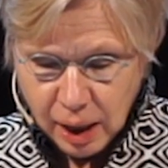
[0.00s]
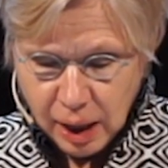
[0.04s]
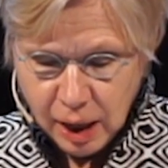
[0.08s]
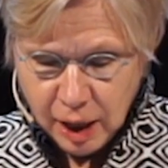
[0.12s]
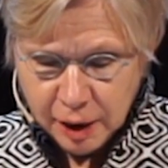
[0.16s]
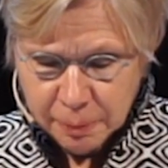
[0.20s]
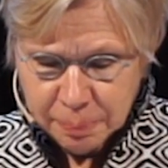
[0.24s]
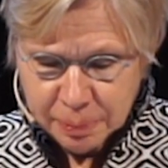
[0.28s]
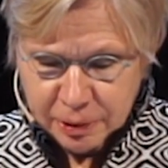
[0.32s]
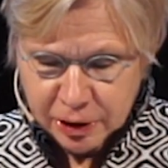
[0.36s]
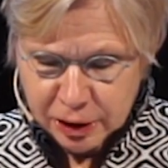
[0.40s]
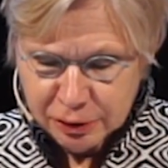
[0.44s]

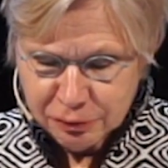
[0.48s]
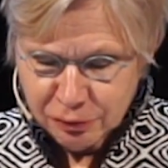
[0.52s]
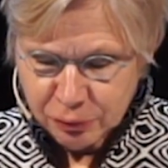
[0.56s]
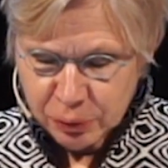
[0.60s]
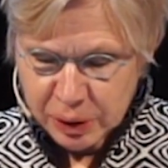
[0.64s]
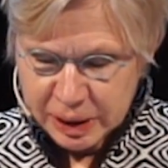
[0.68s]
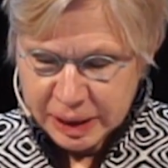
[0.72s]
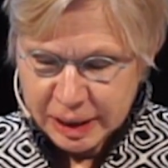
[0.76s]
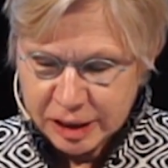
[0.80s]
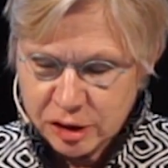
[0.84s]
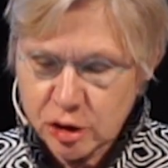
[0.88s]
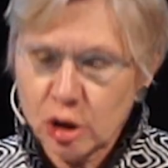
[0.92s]
I believe
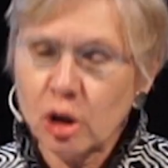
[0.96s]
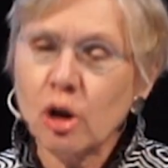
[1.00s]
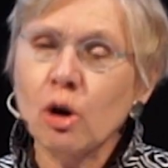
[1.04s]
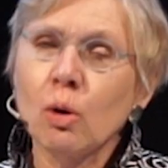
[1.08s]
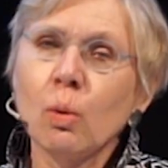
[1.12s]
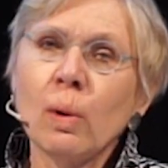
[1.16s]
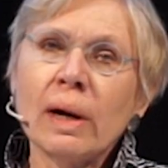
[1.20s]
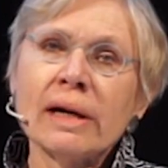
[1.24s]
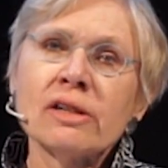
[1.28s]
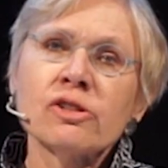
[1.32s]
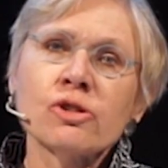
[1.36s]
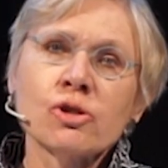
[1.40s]
we need to
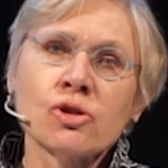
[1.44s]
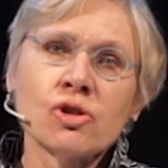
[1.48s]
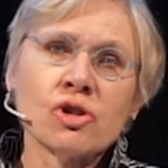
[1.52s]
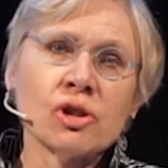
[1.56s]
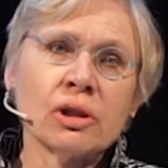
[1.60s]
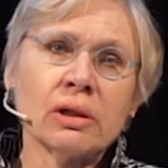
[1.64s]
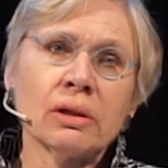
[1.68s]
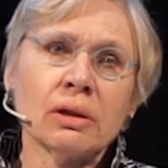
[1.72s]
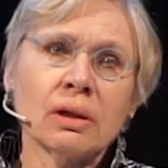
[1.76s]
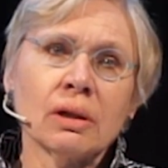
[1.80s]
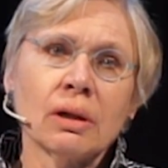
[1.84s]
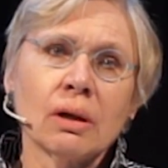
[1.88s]

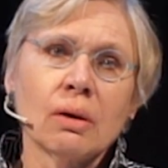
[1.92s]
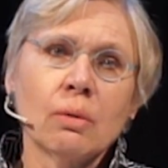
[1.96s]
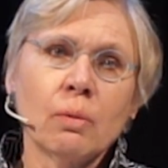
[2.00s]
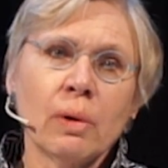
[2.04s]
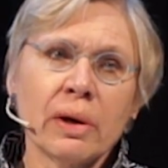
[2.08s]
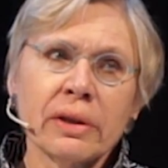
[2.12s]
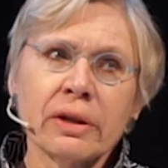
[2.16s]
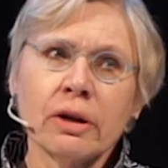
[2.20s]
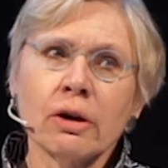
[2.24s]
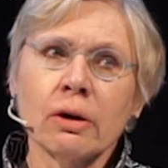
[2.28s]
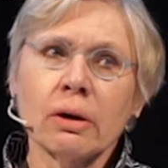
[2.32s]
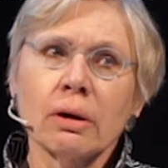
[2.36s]
question
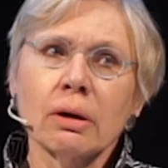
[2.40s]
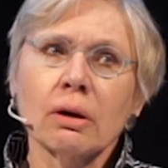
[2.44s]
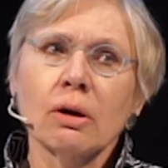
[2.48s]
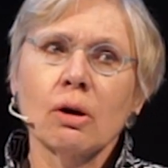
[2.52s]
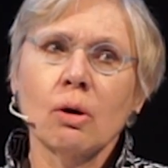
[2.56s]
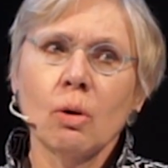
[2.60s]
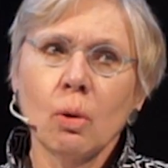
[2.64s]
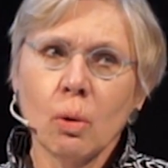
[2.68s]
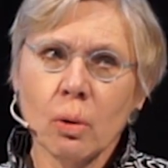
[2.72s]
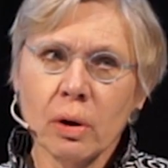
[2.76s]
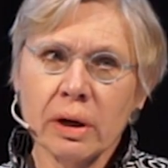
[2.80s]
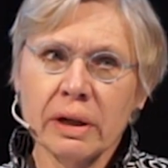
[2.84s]
whether
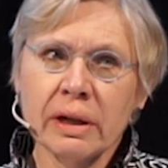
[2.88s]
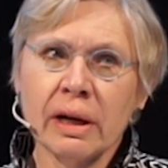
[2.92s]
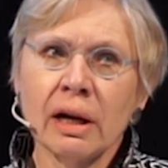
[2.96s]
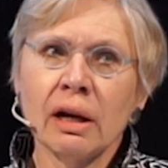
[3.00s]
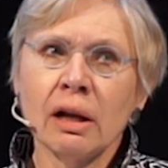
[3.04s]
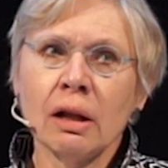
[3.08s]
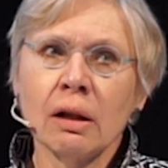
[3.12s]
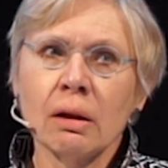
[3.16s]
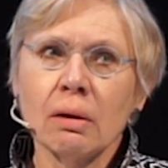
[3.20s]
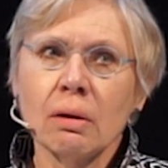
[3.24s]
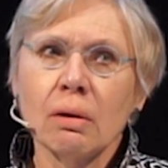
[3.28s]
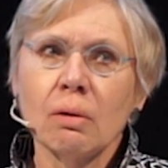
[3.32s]

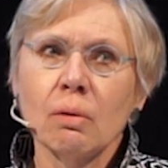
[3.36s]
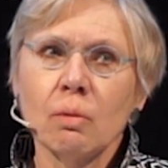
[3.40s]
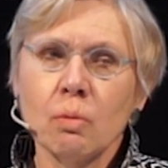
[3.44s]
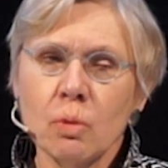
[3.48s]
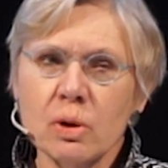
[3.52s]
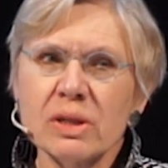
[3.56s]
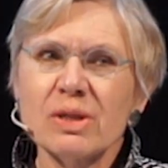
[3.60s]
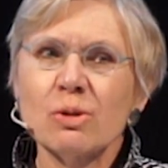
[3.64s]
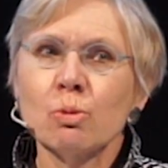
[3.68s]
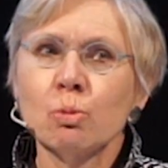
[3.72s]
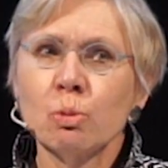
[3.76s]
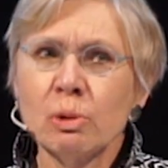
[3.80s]
Cornell
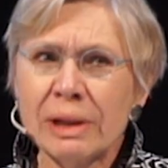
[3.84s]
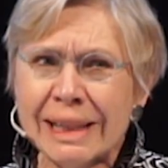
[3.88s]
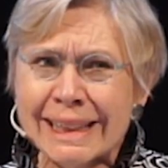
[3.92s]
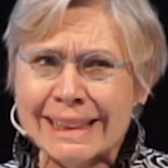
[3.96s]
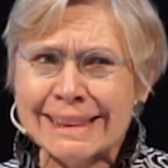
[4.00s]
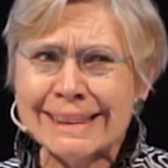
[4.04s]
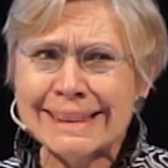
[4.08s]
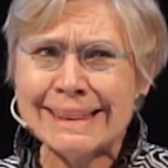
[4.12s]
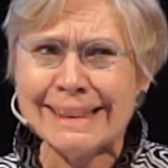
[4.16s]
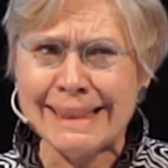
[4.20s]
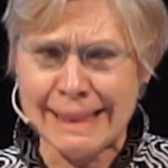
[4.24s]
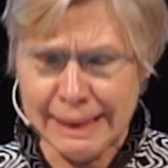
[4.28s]
was
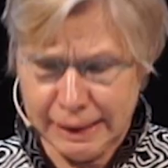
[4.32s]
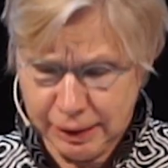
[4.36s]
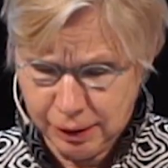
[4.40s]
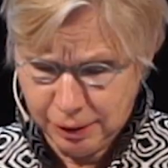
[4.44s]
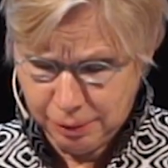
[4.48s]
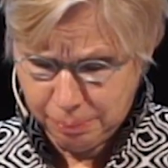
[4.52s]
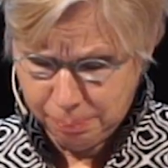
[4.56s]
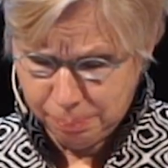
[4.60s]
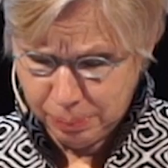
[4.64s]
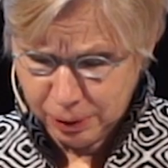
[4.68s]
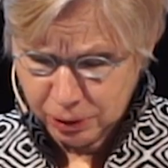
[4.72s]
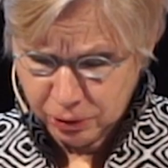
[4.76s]
really
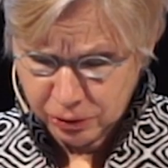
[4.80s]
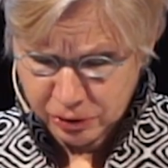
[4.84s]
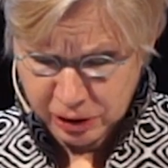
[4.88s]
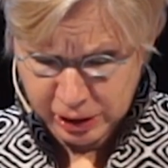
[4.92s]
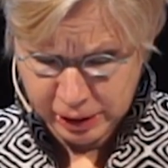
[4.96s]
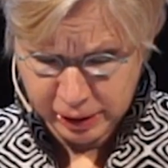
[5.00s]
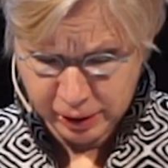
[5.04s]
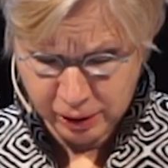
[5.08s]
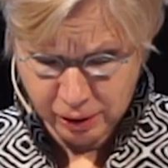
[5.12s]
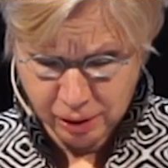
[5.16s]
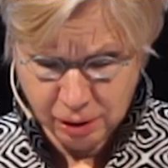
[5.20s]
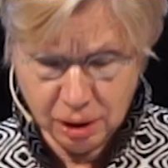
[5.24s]

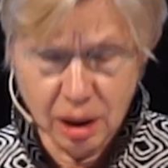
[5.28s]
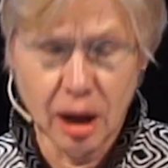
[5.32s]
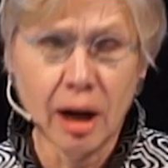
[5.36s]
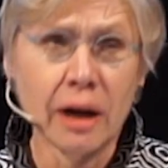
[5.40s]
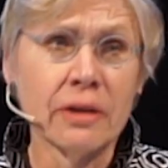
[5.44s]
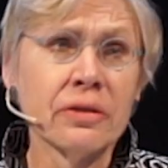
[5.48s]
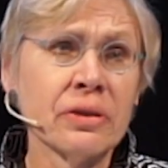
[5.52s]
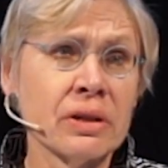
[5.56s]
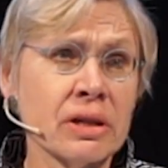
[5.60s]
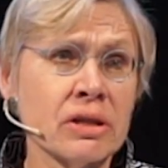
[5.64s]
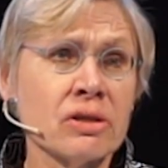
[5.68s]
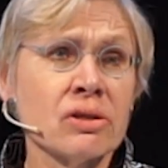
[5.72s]
building
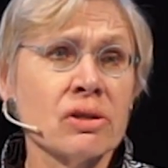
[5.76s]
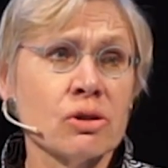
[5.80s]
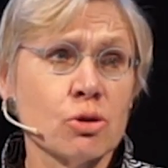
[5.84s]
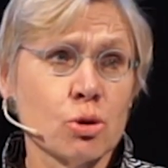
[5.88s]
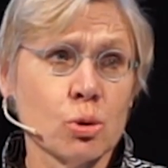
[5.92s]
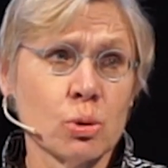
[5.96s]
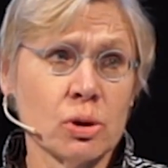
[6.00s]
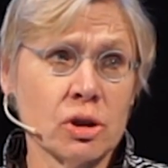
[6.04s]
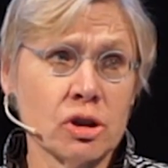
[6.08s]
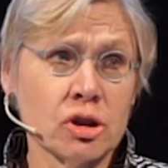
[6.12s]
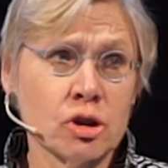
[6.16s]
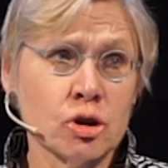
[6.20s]
on this
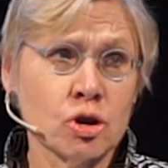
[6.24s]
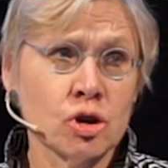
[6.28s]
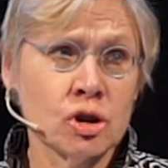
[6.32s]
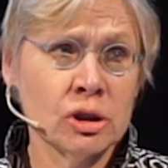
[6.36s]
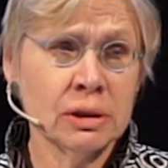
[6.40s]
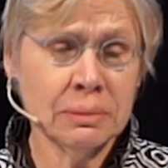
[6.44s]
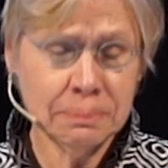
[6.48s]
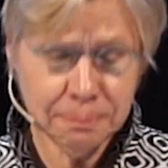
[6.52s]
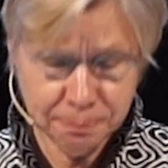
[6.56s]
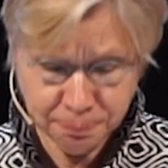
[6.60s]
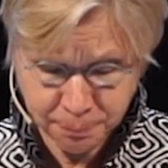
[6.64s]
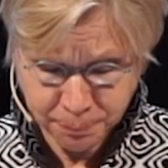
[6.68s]

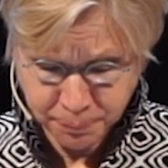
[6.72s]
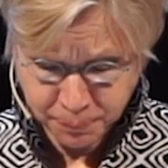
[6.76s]
tradition,